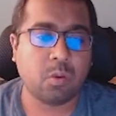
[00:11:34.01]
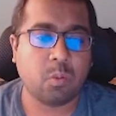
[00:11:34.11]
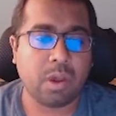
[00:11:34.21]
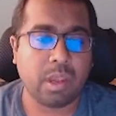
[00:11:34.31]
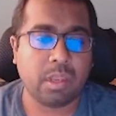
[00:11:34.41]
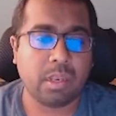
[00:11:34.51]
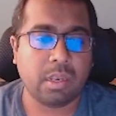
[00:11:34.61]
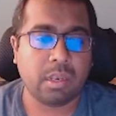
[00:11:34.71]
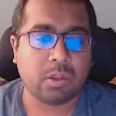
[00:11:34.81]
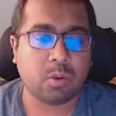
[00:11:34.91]

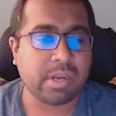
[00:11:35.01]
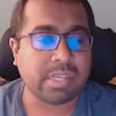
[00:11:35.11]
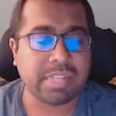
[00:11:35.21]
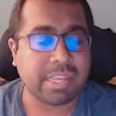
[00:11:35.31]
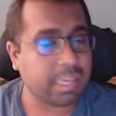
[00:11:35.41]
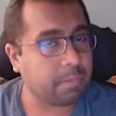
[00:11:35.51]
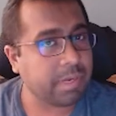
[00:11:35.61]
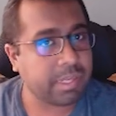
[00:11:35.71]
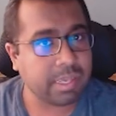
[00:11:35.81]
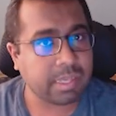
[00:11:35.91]
while codecs like
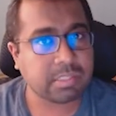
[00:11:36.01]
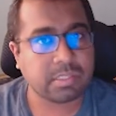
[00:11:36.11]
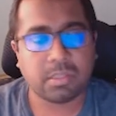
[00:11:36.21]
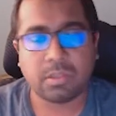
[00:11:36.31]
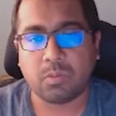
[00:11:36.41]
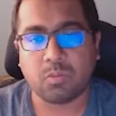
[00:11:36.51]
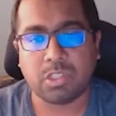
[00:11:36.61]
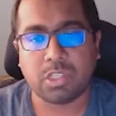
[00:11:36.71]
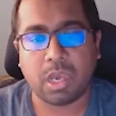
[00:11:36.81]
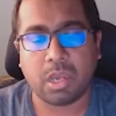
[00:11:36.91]
aptX,
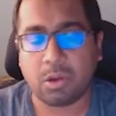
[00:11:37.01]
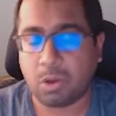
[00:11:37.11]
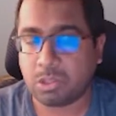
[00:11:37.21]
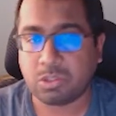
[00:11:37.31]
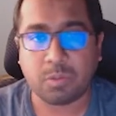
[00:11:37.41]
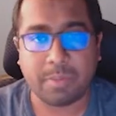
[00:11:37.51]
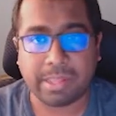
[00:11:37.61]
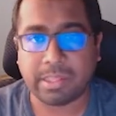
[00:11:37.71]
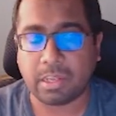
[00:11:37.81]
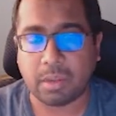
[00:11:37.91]
which are not so
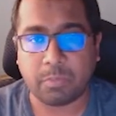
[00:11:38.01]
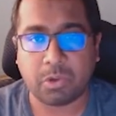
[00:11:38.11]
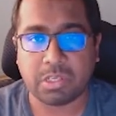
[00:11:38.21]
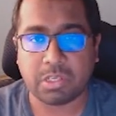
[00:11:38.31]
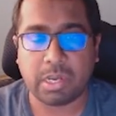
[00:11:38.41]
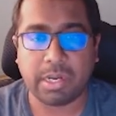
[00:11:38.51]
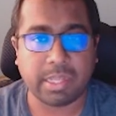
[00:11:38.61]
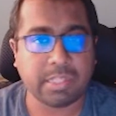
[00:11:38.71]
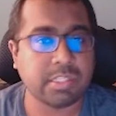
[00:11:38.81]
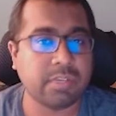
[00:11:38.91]
math and computationally
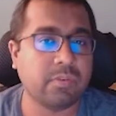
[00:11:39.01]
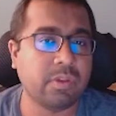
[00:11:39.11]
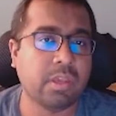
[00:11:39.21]
intensive,